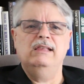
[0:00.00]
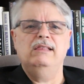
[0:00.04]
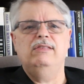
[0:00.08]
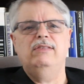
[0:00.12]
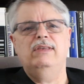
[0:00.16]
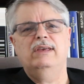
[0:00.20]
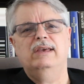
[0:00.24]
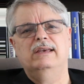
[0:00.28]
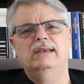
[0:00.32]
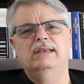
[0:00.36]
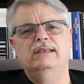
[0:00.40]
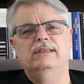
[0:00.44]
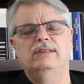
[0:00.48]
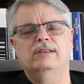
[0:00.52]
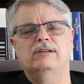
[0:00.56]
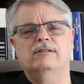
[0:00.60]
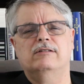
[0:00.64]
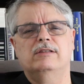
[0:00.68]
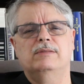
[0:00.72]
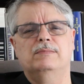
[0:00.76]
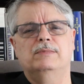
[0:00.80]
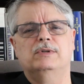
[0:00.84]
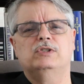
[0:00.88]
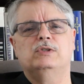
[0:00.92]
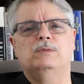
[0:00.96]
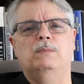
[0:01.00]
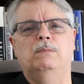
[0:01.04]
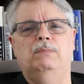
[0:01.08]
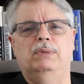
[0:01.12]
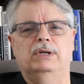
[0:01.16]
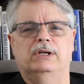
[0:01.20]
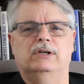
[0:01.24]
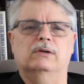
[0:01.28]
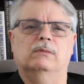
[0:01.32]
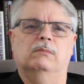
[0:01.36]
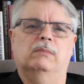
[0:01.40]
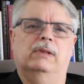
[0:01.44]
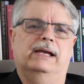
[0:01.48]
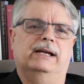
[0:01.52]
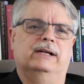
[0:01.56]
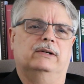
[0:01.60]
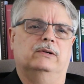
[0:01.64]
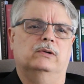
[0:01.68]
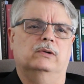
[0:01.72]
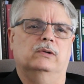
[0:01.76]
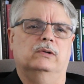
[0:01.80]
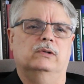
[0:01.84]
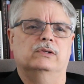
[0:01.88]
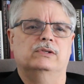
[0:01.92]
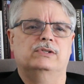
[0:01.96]
Then there are the much bigger black
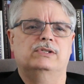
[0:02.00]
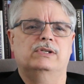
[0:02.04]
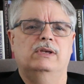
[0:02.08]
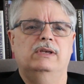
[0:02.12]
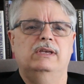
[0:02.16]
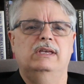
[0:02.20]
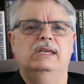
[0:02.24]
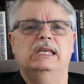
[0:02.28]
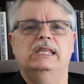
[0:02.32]
holes.